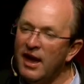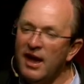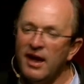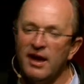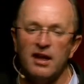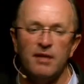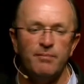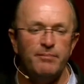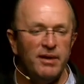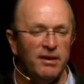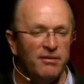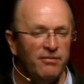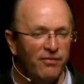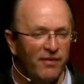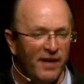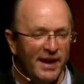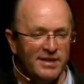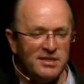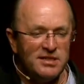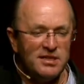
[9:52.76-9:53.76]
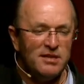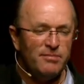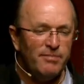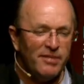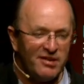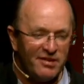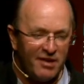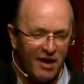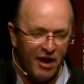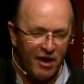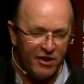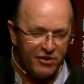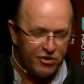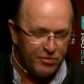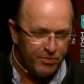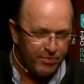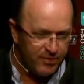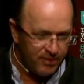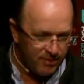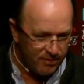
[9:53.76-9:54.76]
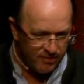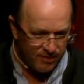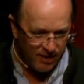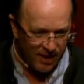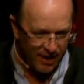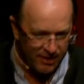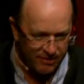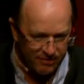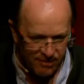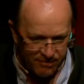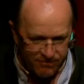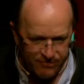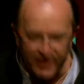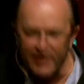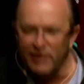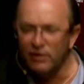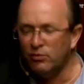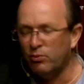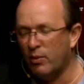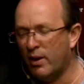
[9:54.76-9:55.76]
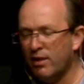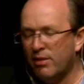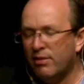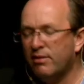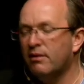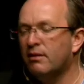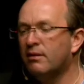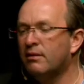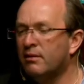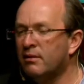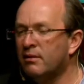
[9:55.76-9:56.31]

it can be inflated, massaged, and fiddled with